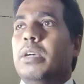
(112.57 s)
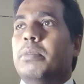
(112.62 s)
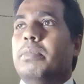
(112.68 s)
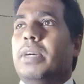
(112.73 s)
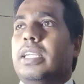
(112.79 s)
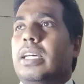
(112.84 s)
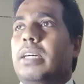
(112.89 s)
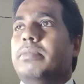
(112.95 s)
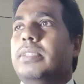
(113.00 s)

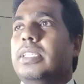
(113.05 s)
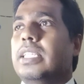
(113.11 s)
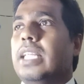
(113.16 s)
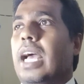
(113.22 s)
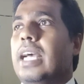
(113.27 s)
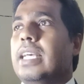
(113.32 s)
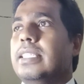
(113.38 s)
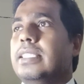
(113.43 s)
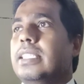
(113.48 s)
but after
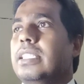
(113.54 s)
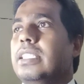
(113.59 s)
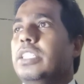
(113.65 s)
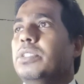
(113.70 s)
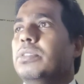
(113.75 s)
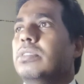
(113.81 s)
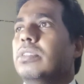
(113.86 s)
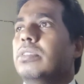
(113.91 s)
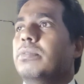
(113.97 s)
the Isaac
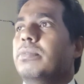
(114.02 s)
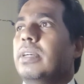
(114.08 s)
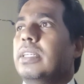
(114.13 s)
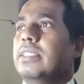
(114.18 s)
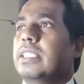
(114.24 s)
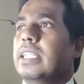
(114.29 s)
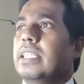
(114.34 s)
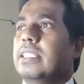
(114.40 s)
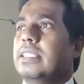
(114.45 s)
Newton
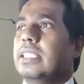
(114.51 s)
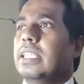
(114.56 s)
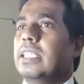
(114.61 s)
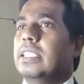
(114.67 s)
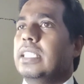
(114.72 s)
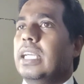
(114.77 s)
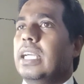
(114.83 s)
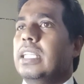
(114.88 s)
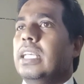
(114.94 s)
first answered
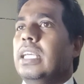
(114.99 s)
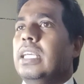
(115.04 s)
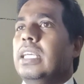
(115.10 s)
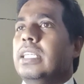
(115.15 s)
that